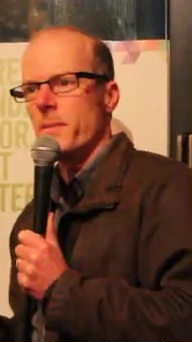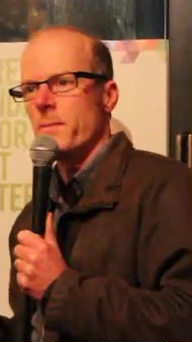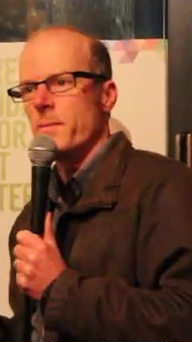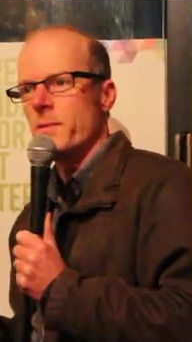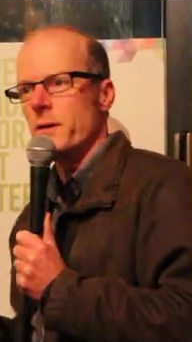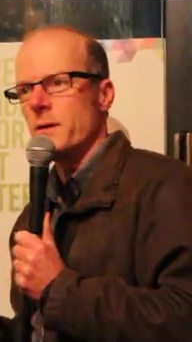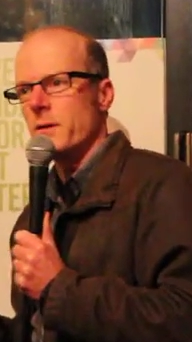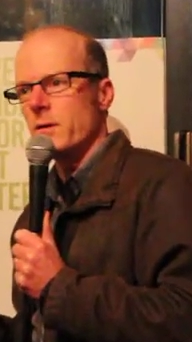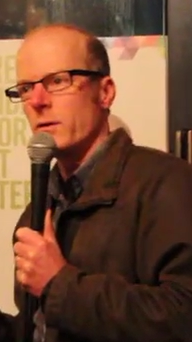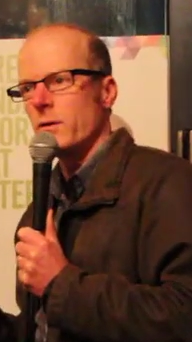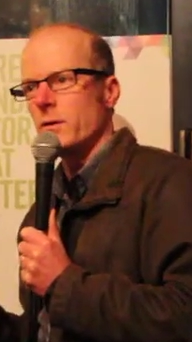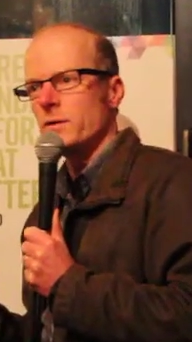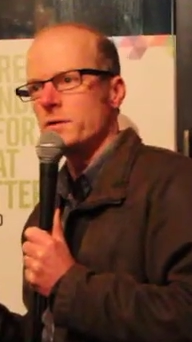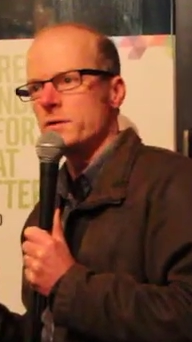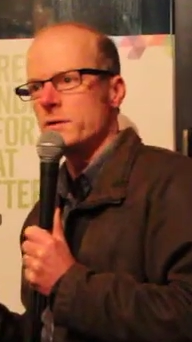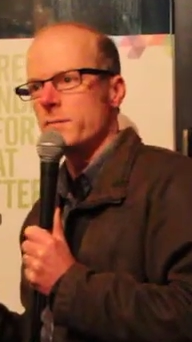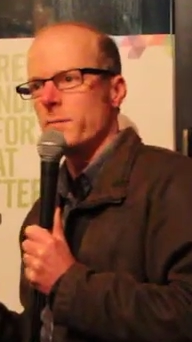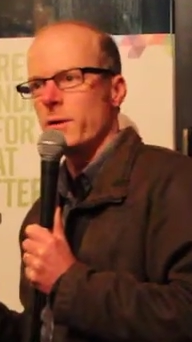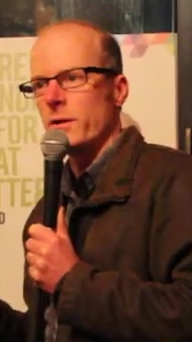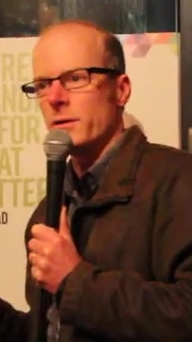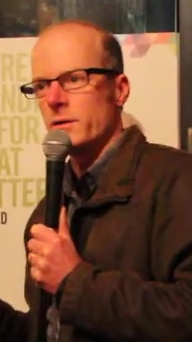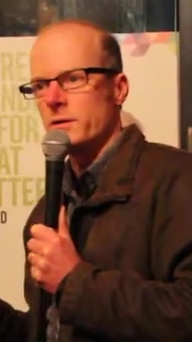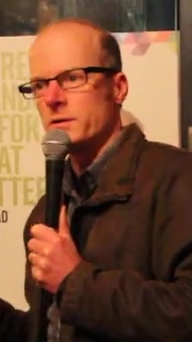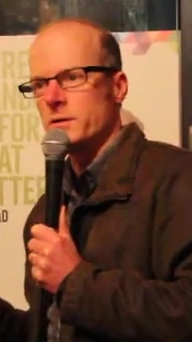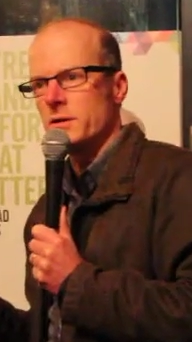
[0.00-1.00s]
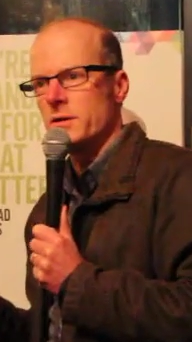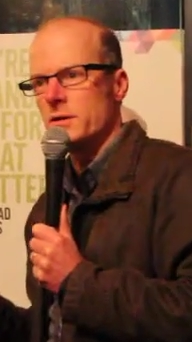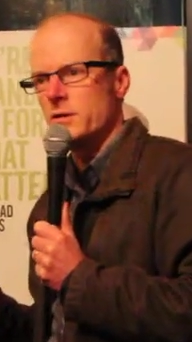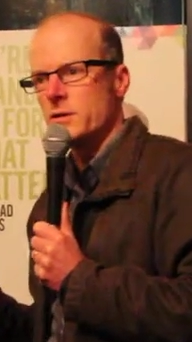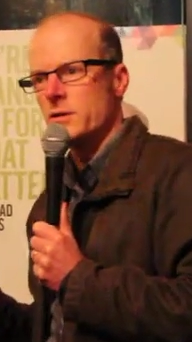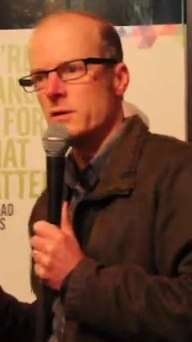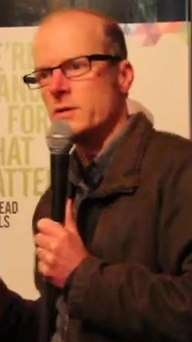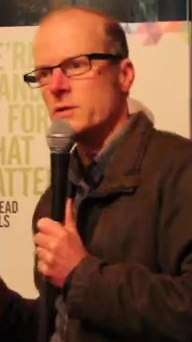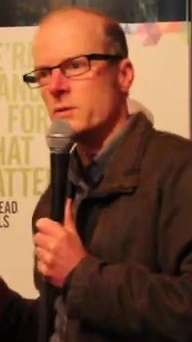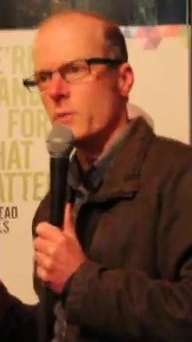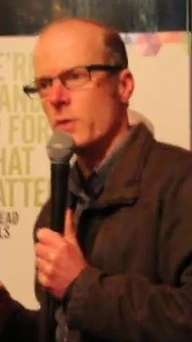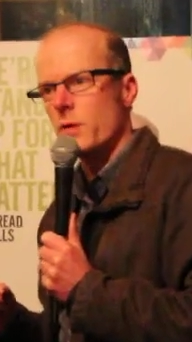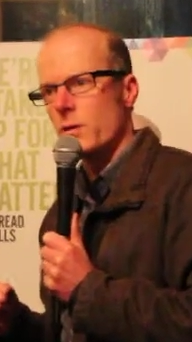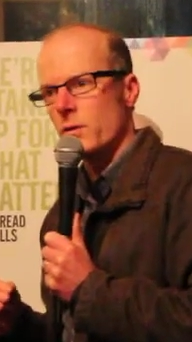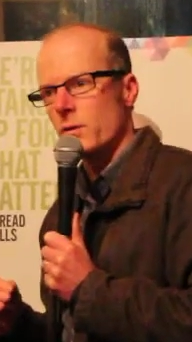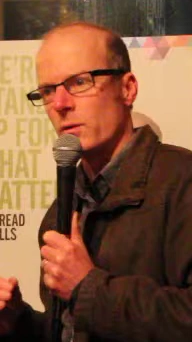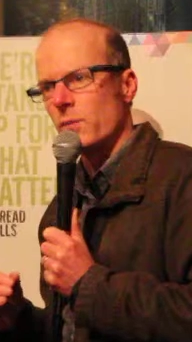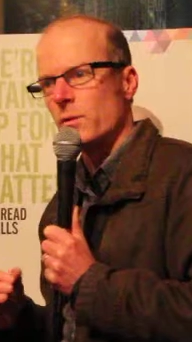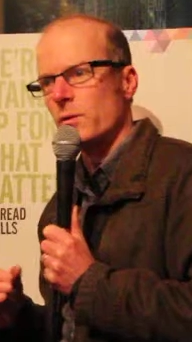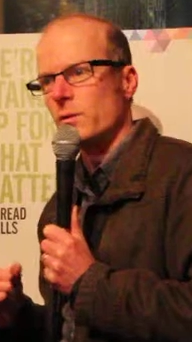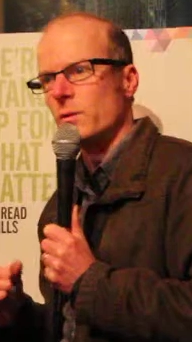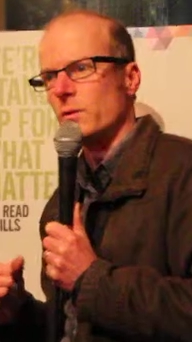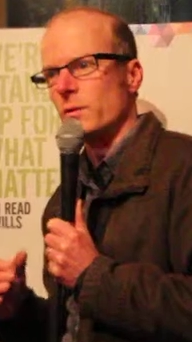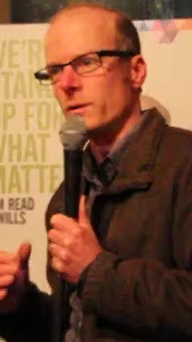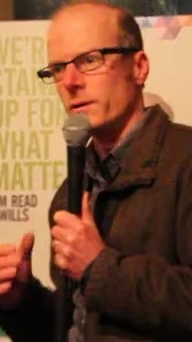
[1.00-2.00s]
because the politicians were
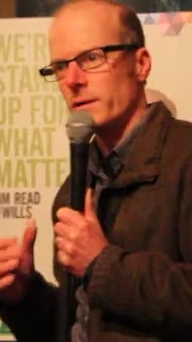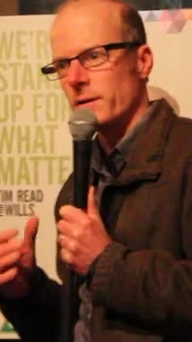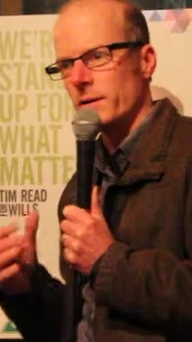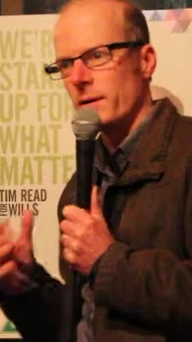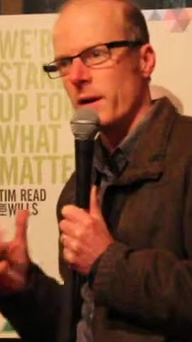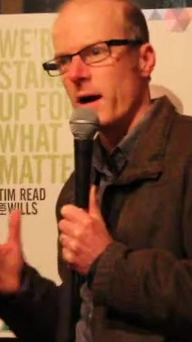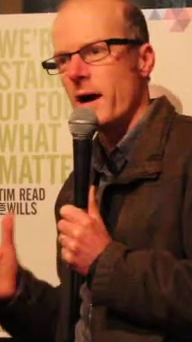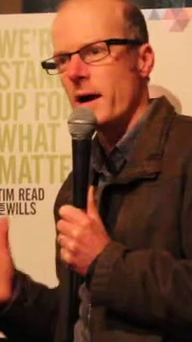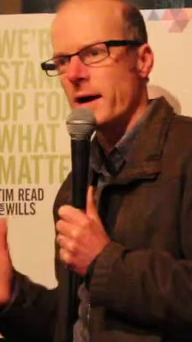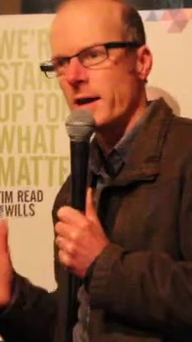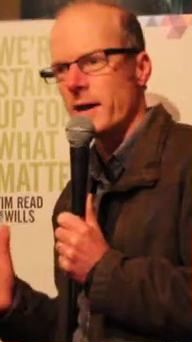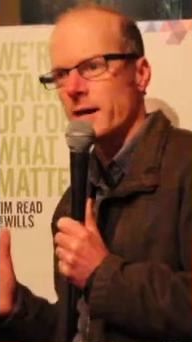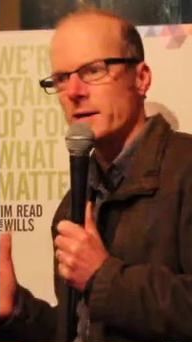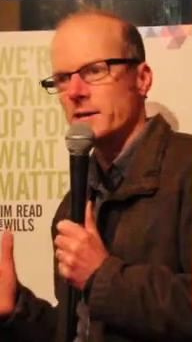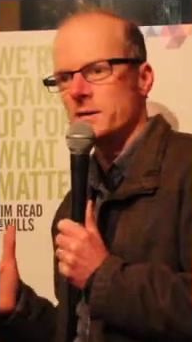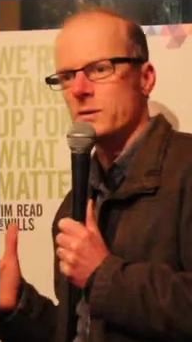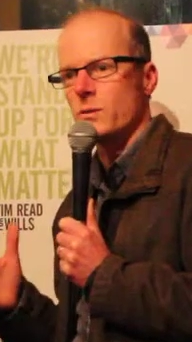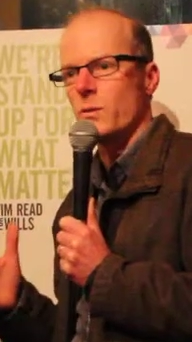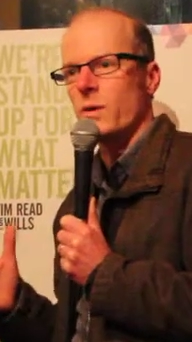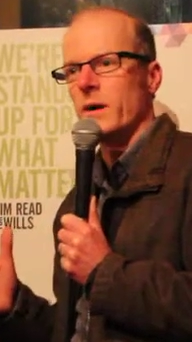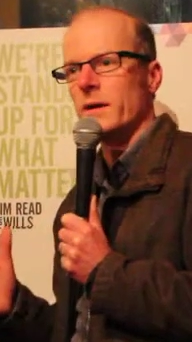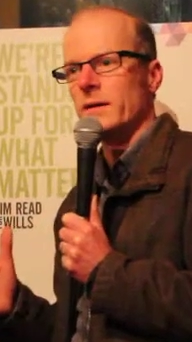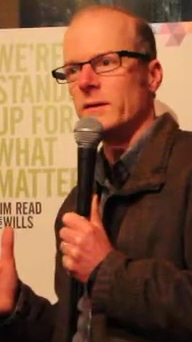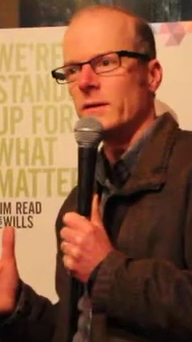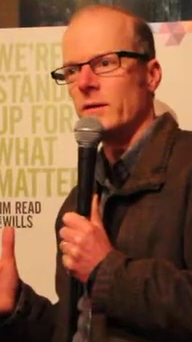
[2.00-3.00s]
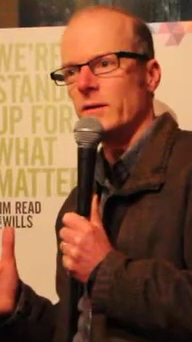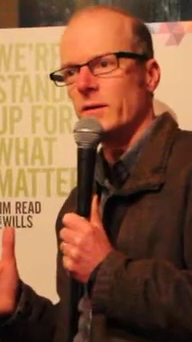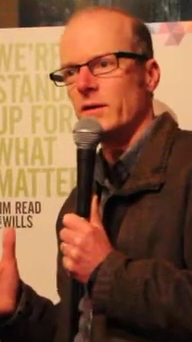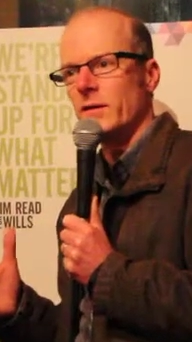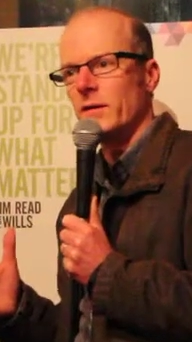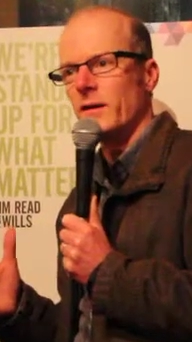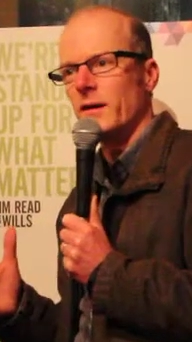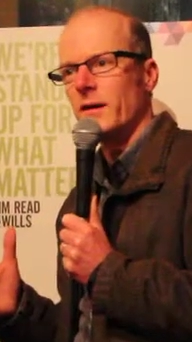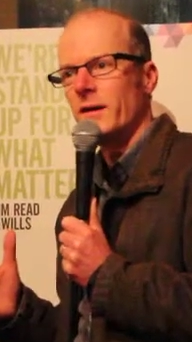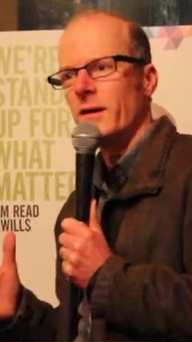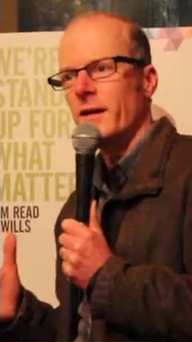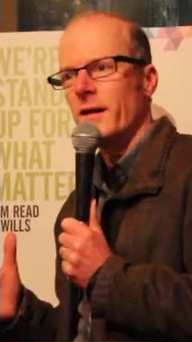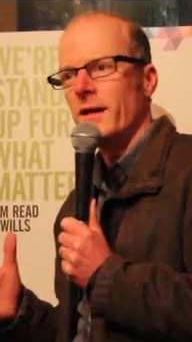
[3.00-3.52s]
all like us once,